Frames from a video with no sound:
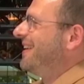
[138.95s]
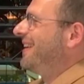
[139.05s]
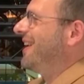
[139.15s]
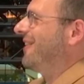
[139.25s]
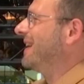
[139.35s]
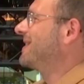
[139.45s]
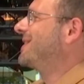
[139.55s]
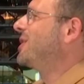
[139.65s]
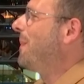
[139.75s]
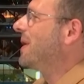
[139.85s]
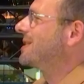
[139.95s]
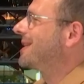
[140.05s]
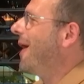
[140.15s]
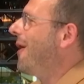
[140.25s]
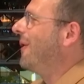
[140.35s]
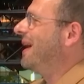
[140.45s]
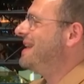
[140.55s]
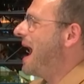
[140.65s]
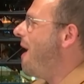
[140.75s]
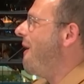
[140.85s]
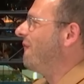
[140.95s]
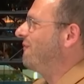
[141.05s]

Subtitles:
and it's super slow, and now